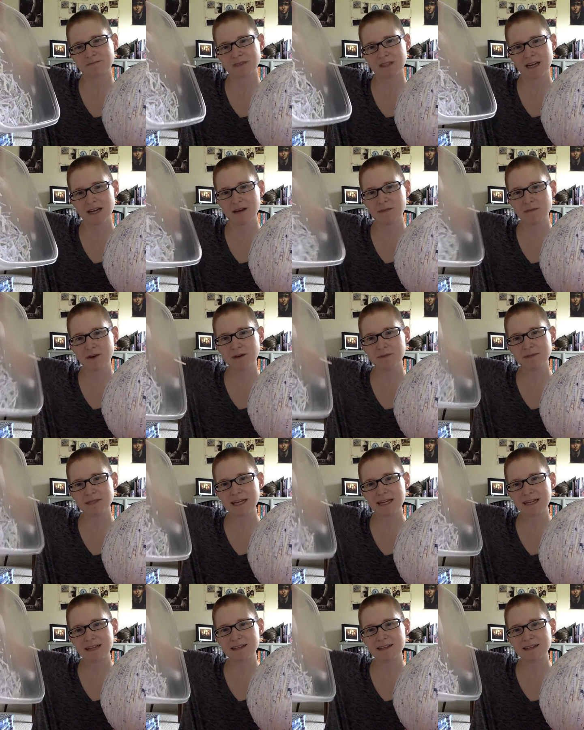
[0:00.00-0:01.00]
I'm
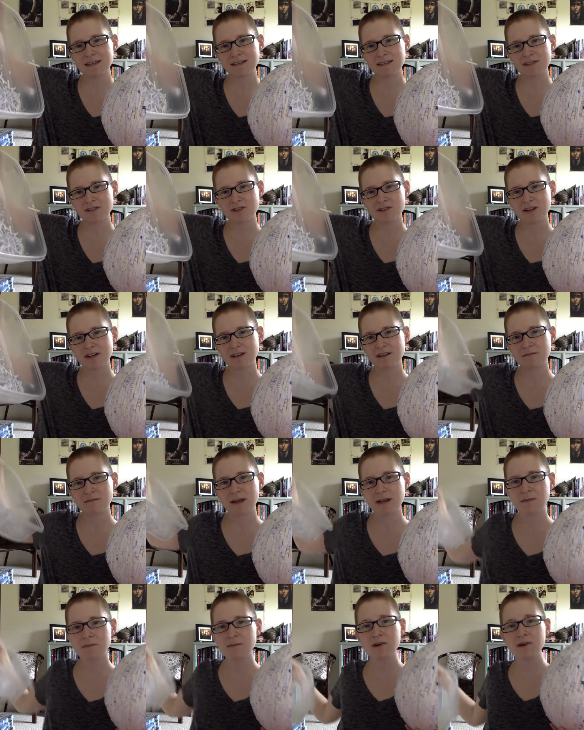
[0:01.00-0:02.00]
upcycling this shredded
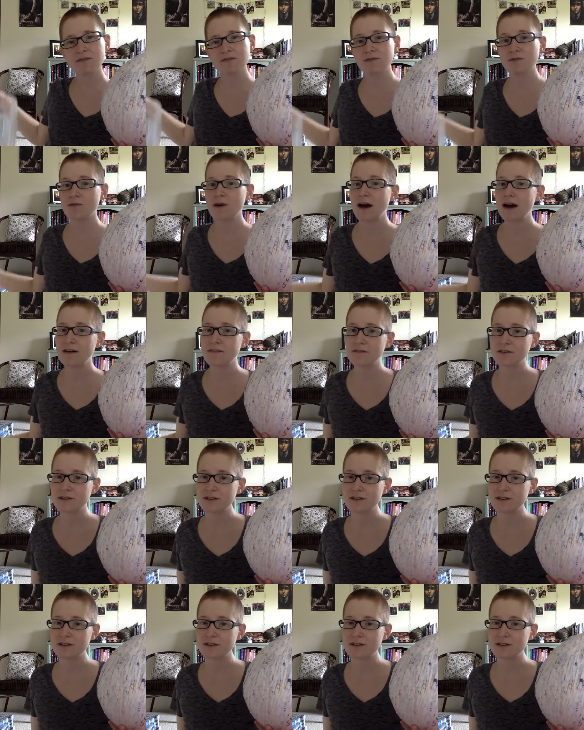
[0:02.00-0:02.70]
paper. If you ever